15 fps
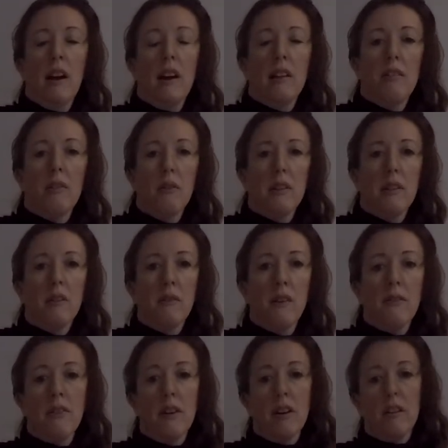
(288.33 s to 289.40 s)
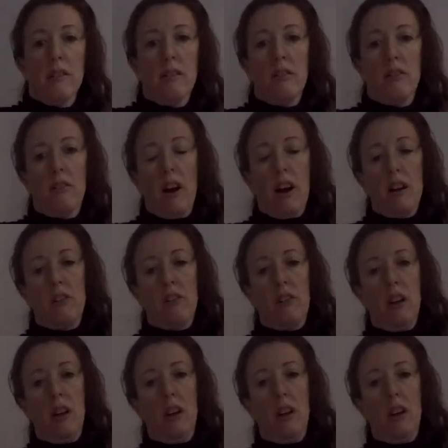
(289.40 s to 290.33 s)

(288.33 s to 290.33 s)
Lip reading: So it's a reverse stretch.